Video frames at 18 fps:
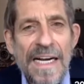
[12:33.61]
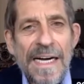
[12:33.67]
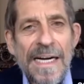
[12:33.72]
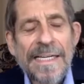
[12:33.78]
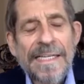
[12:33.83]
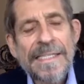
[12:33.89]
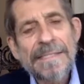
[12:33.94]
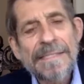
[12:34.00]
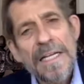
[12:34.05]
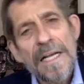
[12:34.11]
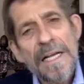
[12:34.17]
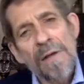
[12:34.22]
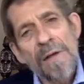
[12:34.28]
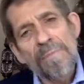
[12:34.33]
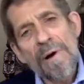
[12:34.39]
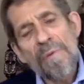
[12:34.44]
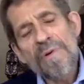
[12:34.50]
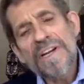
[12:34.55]

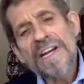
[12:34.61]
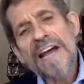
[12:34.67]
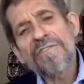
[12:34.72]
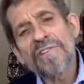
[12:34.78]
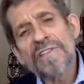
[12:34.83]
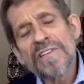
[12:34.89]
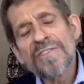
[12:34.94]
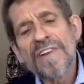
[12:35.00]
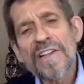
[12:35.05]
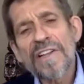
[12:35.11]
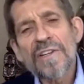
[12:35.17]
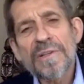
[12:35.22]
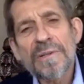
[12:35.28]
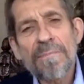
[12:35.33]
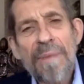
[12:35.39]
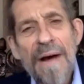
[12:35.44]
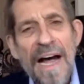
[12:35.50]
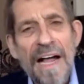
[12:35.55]
but we never developed
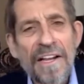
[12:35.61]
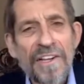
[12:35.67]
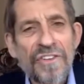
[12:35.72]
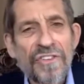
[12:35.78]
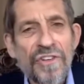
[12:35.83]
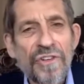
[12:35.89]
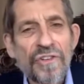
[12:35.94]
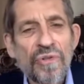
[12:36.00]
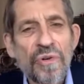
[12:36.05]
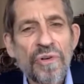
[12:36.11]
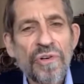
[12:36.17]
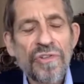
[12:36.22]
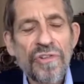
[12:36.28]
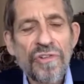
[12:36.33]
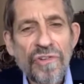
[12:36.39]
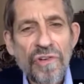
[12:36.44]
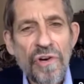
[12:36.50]
a policy towards the